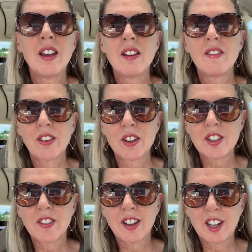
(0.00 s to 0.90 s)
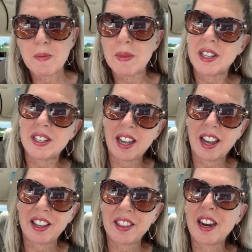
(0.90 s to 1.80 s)
First of all, let me
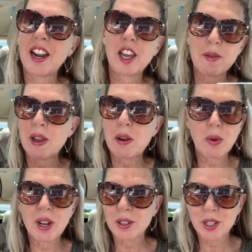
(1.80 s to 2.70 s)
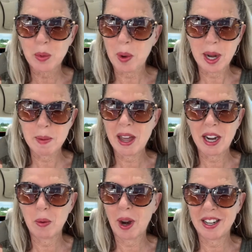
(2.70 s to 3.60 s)
say that I am a real sweaty
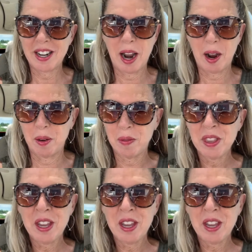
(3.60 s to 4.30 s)
Betty right now.